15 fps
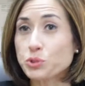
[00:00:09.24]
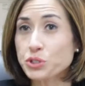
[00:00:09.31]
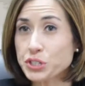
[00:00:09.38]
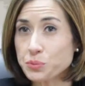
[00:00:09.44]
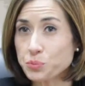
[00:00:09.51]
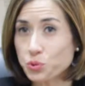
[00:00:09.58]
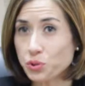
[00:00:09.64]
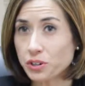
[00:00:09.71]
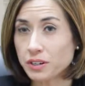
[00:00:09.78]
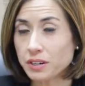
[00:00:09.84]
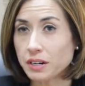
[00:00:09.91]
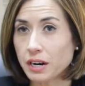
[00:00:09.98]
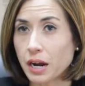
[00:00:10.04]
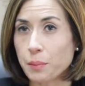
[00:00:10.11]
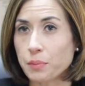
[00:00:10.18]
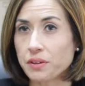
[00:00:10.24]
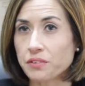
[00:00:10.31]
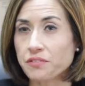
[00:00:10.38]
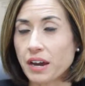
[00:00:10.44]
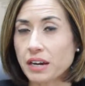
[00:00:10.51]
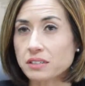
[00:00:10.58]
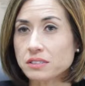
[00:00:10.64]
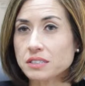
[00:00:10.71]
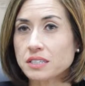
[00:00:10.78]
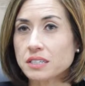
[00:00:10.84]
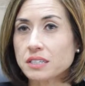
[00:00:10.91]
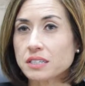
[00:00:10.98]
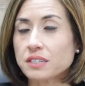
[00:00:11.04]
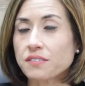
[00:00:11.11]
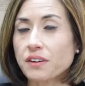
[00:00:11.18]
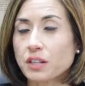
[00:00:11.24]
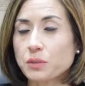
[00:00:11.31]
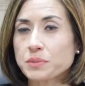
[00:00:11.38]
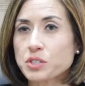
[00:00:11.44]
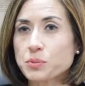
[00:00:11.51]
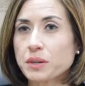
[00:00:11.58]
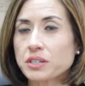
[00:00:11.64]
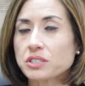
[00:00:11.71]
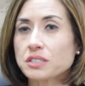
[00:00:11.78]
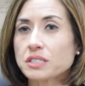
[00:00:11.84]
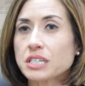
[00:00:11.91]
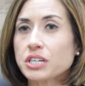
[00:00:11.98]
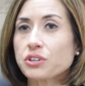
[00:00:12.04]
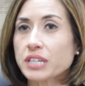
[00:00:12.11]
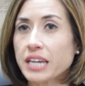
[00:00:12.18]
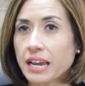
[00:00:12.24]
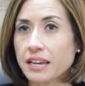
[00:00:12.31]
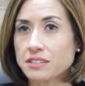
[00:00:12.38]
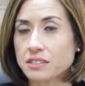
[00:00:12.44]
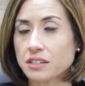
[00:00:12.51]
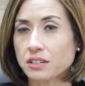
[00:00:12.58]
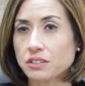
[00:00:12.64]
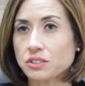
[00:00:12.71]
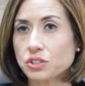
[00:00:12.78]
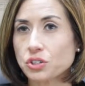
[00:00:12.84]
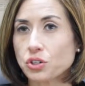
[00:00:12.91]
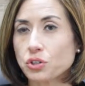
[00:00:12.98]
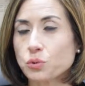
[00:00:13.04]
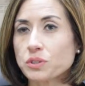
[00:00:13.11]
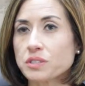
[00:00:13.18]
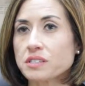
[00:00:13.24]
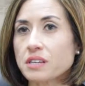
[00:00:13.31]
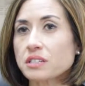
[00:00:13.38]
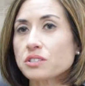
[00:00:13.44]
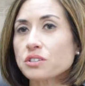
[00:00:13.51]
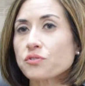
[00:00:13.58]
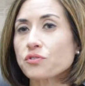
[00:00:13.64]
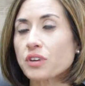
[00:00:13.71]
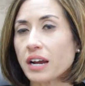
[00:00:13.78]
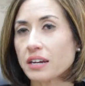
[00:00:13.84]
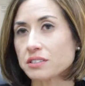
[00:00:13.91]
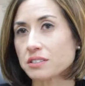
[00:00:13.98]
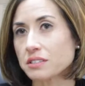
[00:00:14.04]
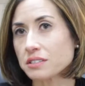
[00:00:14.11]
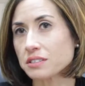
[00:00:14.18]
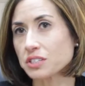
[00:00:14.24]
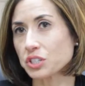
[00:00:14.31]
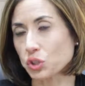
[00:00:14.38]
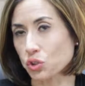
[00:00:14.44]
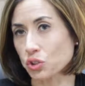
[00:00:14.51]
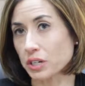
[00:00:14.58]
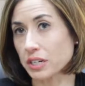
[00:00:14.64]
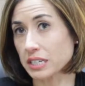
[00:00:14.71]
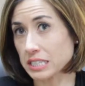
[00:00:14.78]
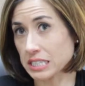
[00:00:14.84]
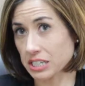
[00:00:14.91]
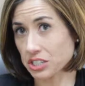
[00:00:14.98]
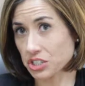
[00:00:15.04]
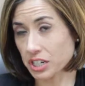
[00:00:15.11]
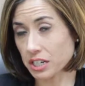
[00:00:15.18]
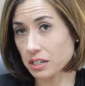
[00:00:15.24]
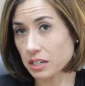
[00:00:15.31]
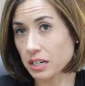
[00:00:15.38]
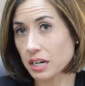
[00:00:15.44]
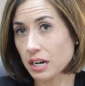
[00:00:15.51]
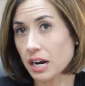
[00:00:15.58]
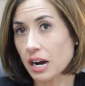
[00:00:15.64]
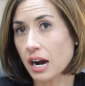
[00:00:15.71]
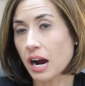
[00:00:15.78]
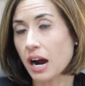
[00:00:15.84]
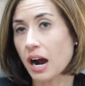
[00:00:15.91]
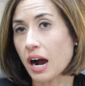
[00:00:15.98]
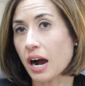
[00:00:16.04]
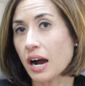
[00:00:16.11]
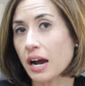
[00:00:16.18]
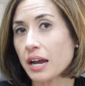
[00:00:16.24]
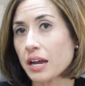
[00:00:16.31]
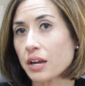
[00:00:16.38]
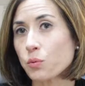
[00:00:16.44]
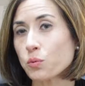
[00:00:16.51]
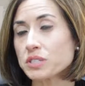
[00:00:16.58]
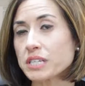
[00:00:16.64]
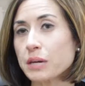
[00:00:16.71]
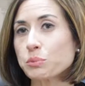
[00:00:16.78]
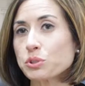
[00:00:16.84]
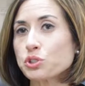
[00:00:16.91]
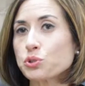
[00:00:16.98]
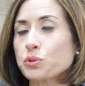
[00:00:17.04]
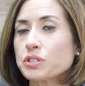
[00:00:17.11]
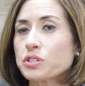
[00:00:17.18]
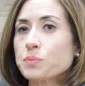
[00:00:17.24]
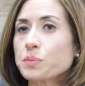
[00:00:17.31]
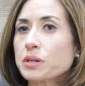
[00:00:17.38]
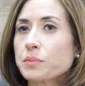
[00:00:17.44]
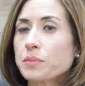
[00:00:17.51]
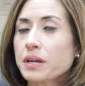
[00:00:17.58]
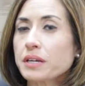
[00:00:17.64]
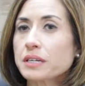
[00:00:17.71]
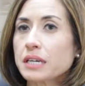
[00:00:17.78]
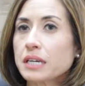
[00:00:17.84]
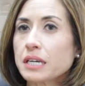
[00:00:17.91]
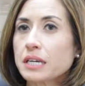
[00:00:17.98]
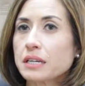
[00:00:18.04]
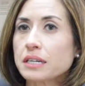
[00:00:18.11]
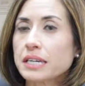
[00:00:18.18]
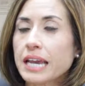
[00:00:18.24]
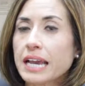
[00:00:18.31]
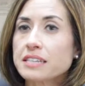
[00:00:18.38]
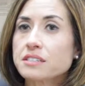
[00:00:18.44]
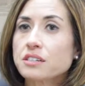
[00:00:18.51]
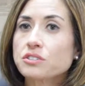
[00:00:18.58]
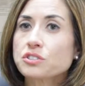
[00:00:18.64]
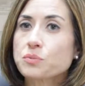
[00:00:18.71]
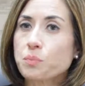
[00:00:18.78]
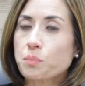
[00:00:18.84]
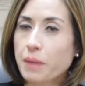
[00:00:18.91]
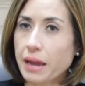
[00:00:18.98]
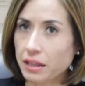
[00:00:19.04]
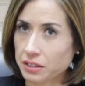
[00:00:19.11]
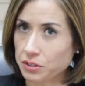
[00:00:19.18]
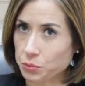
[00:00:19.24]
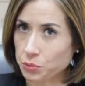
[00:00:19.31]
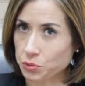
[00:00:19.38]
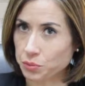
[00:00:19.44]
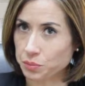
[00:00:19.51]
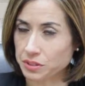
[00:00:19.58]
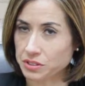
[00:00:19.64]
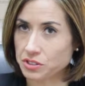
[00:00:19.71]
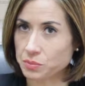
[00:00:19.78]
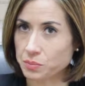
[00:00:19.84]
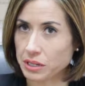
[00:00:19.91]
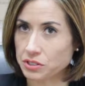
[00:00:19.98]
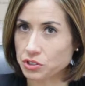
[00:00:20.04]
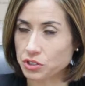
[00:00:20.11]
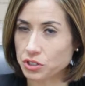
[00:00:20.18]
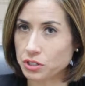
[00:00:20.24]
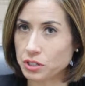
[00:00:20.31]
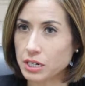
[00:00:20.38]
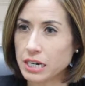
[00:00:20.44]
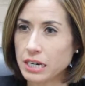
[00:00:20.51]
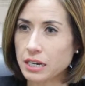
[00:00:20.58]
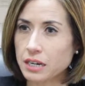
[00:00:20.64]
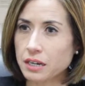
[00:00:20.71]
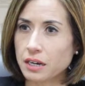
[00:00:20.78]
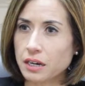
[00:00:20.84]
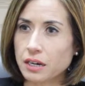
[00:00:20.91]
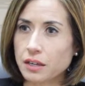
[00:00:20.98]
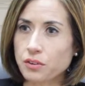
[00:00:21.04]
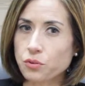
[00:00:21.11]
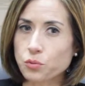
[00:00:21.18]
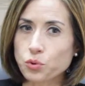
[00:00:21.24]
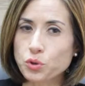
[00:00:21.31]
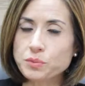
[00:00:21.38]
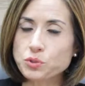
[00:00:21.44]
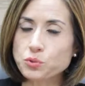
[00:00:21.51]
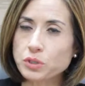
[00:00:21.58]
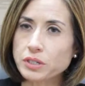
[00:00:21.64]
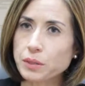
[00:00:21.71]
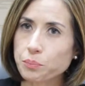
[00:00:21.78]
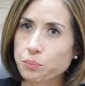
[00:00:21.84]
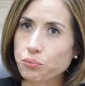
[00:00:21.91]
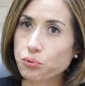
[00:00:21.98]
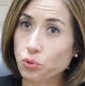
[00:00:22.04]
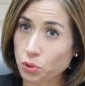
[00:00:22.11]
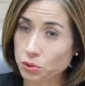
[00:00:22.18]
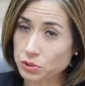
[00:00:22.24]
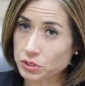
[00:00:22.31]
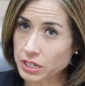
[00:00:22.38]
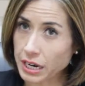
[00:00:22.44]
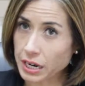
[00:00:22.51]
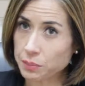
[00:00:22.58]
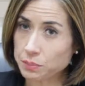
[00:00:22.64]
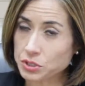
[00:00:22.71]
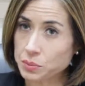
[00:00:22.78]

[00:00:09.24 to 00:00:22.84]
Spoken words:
I'm Theresa Moore. I'm the Faculty Development Specialist here at KSELT, Kirkwood Center for Excellence in Learning and Teaching. I was able to experiment in KSELT's MALIE room this semester. The room is really a prototype